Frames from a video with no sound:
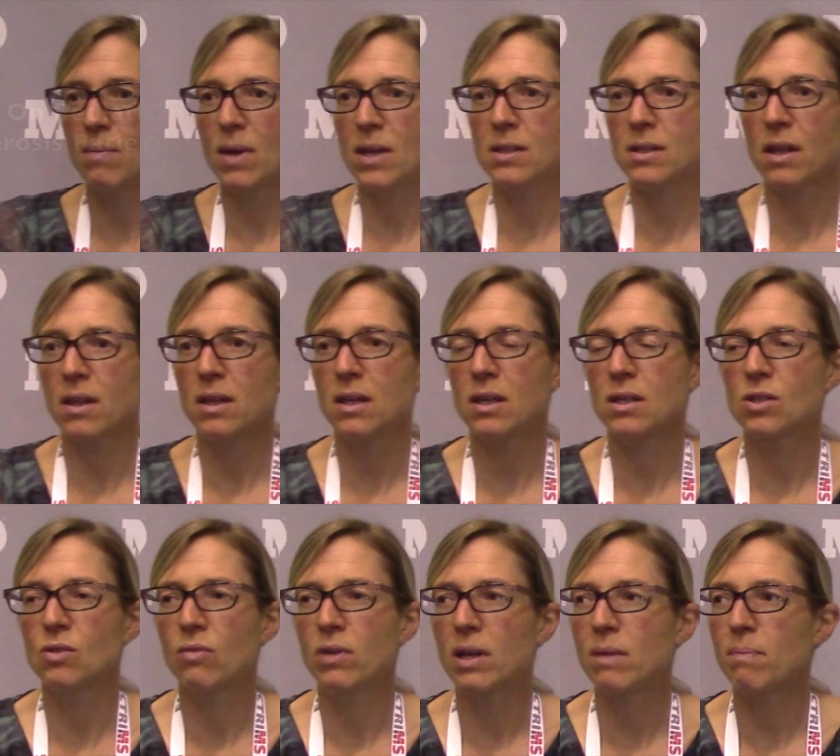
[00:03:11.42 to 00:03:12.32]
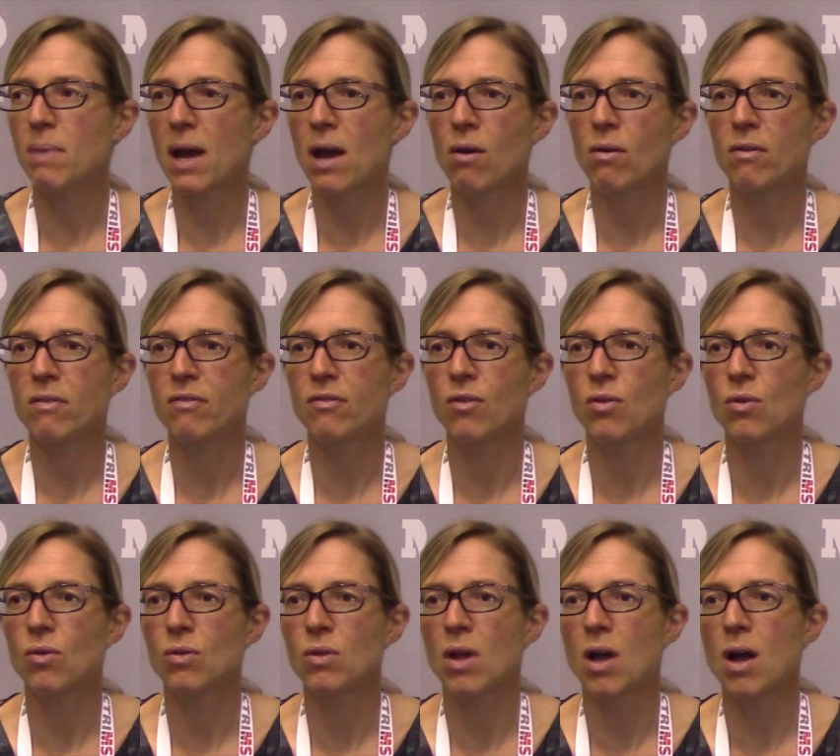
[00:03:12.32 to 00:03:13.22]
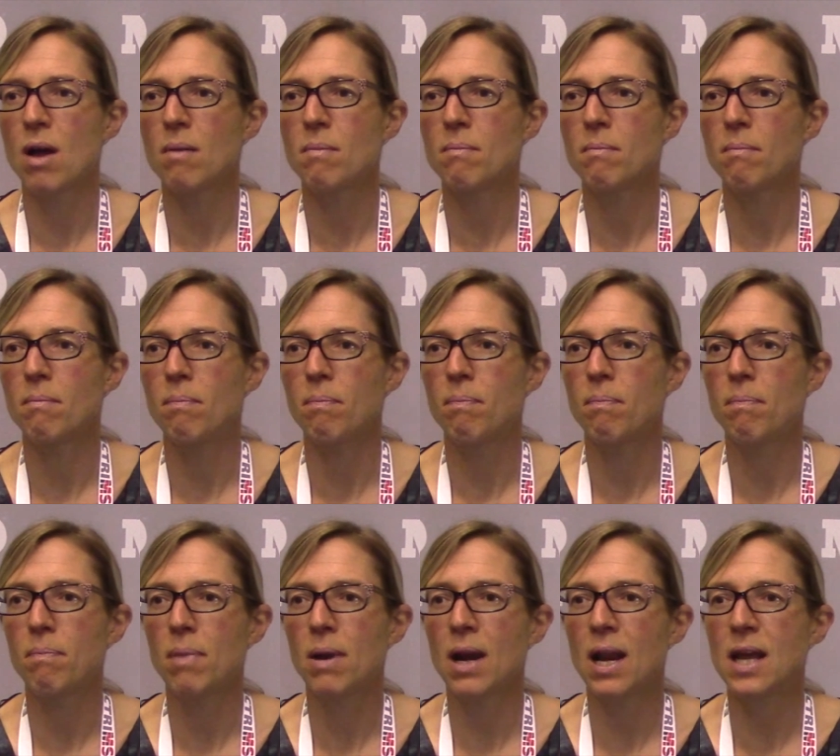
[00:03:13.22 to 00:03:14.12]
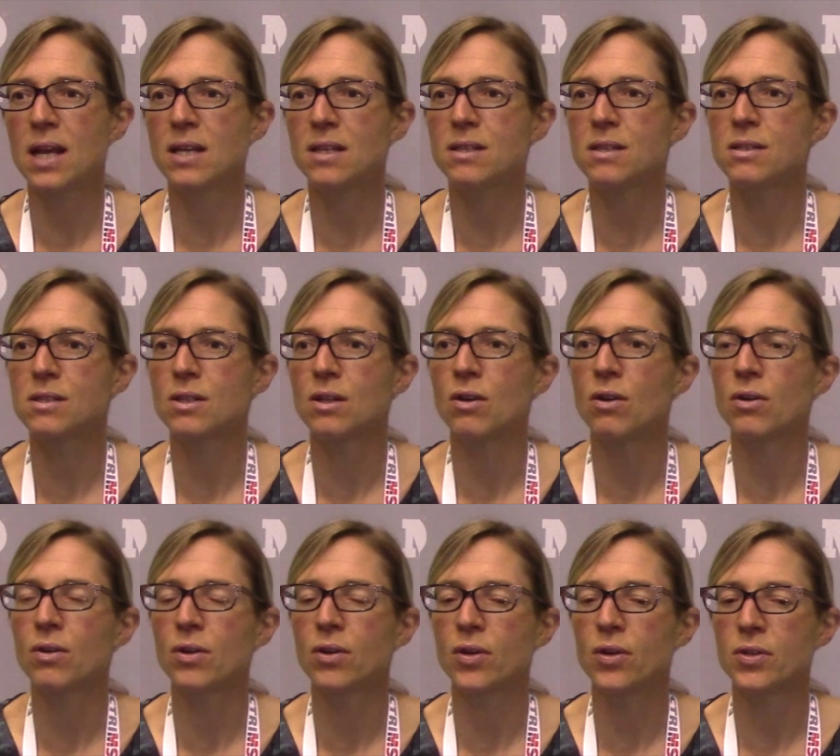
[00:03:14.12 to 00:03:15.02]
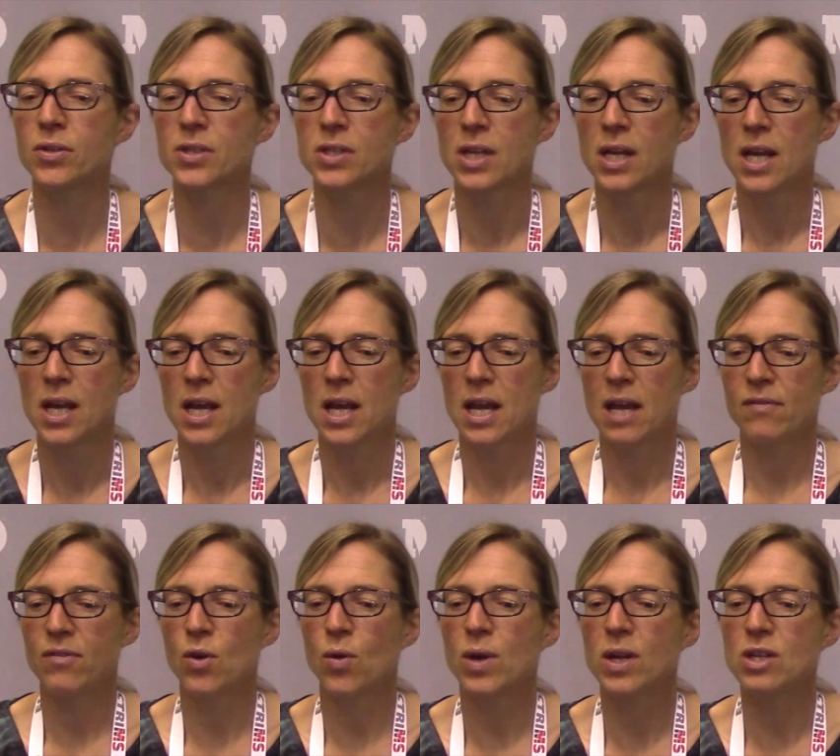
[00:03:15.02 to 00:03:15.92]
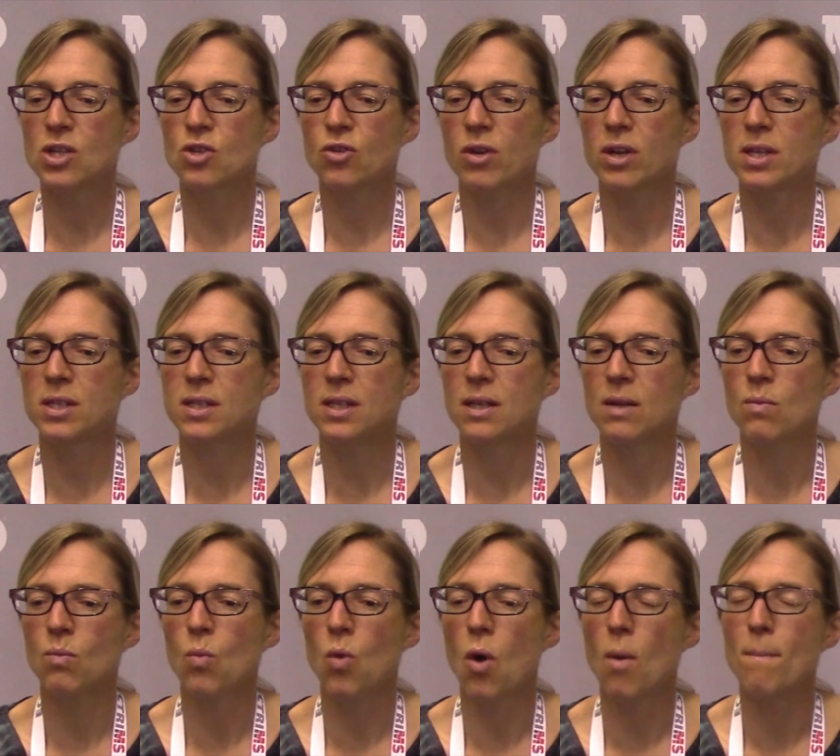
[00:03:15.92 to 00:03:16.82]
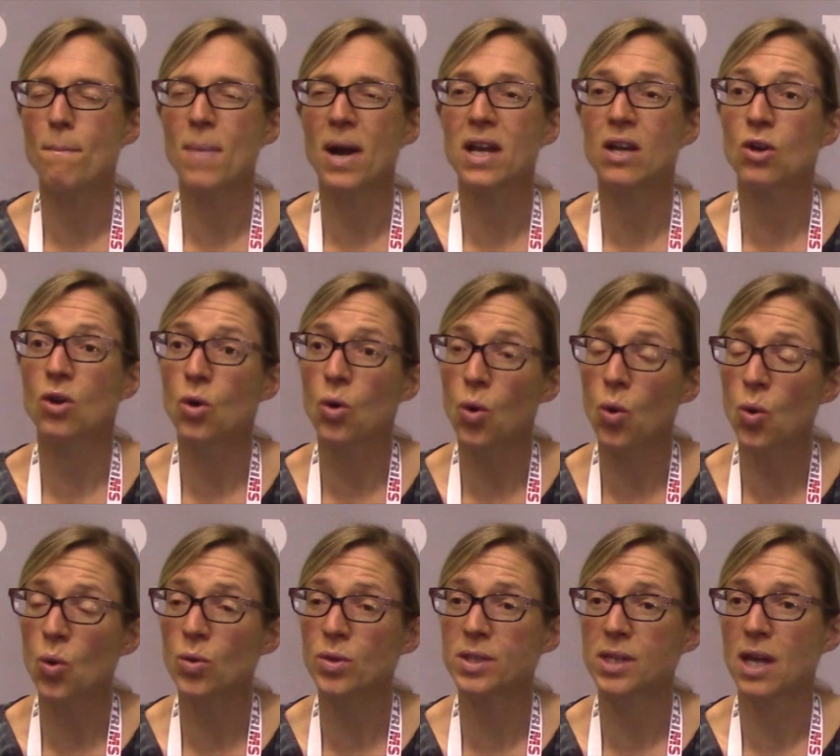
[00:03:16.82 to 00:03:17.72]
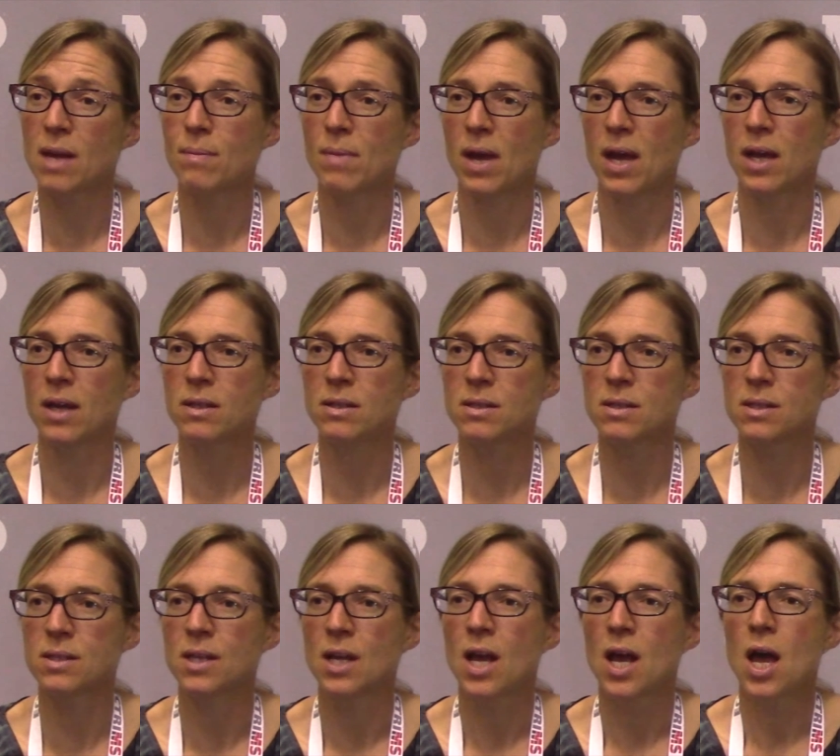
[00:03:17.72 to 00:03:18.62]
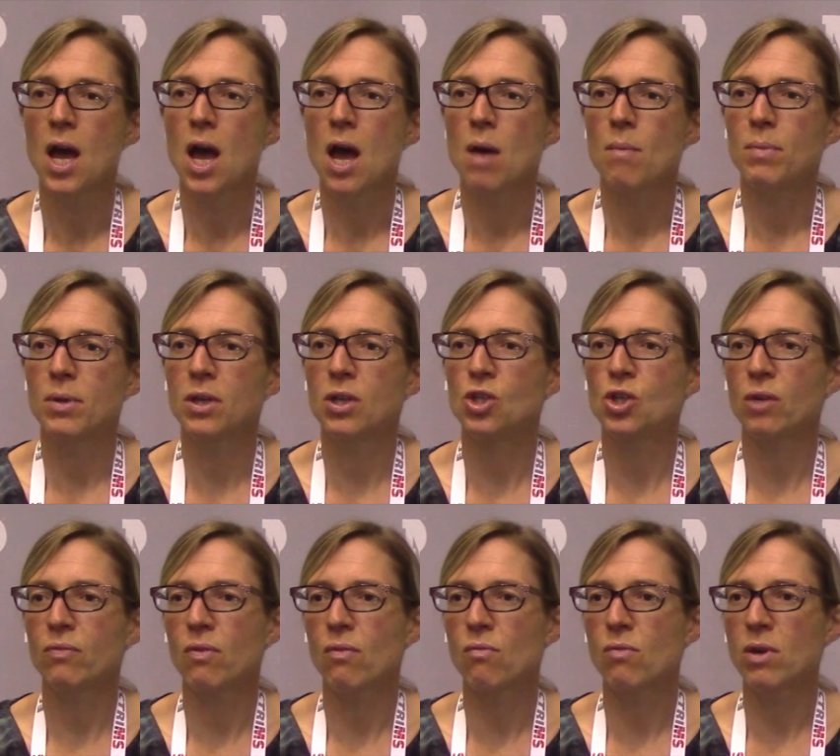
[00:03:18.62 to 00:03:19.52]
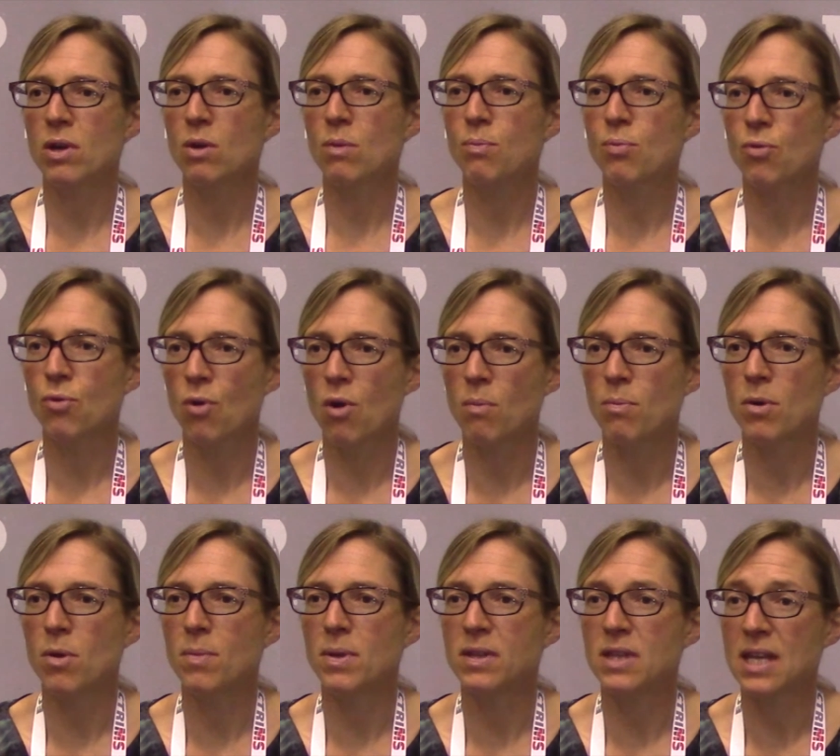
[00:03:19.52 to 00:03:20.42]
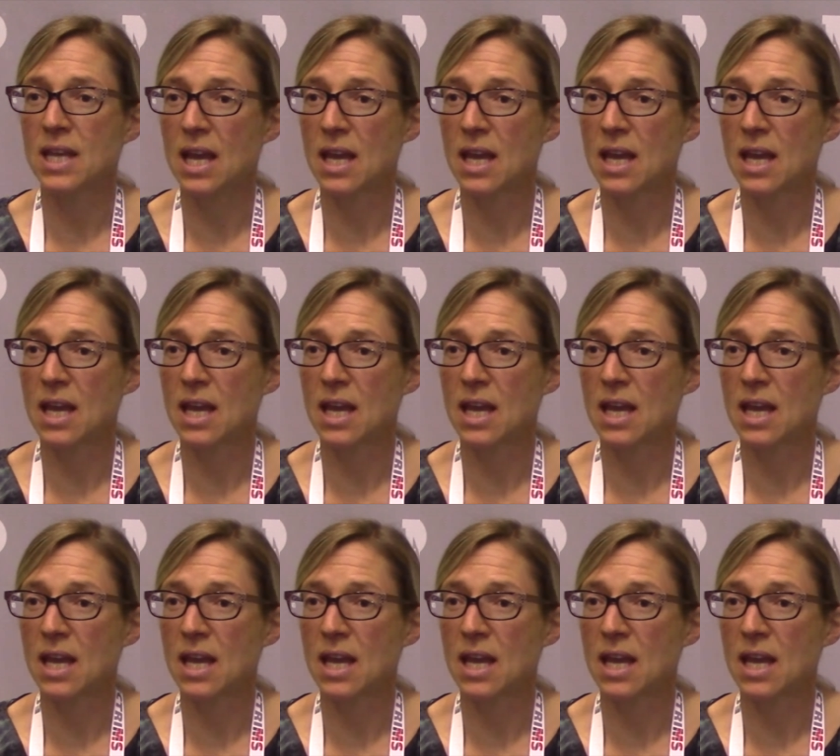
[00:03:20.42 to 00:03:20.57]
MS, I think, is a really powerful place to look at if you're interested in what might cause MS, because you have a real problem in